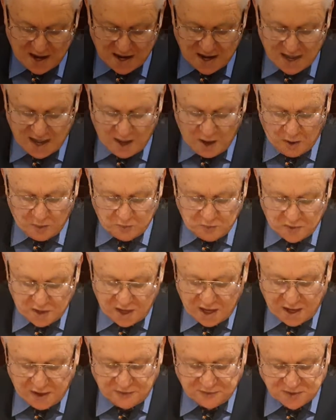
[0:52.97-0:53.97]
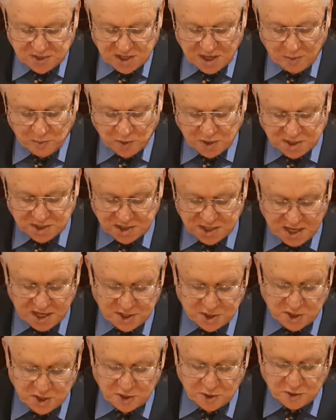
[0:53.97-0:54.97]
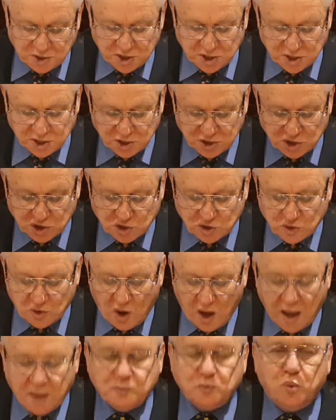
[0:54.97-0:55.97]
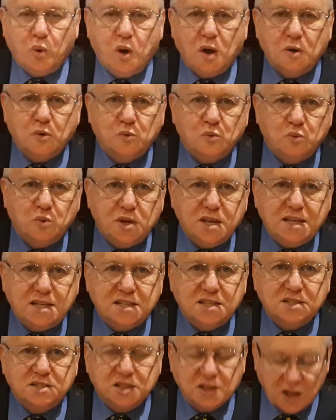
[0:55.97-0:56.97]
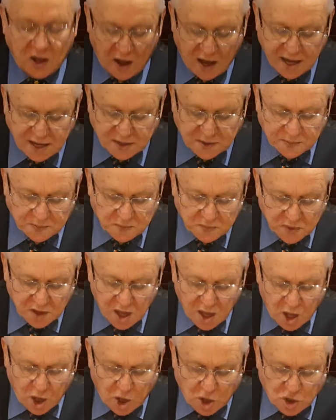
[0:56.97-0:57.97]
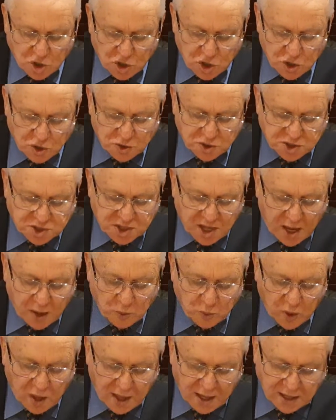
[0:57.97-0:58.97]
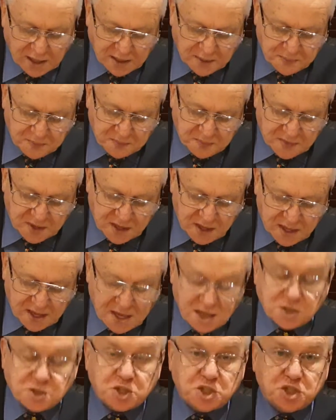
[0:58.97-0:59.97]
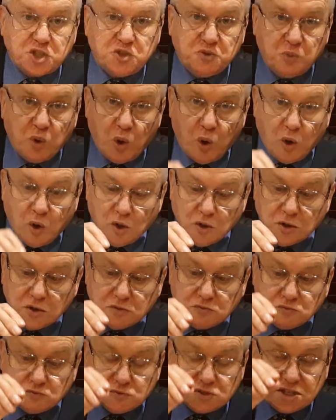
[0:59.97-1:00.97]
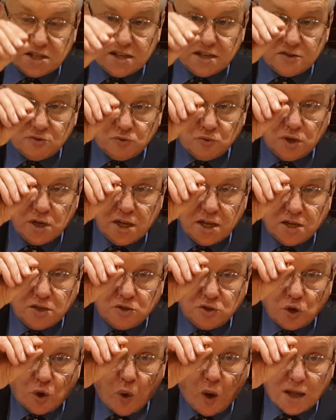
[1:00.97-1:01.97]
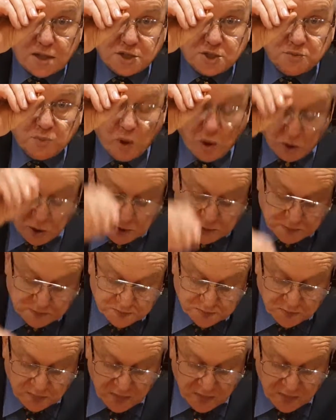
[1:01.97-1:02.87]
Now, if someone said to you to describe what wheat is like, you'd say, well, it's small. See, it's really quite small.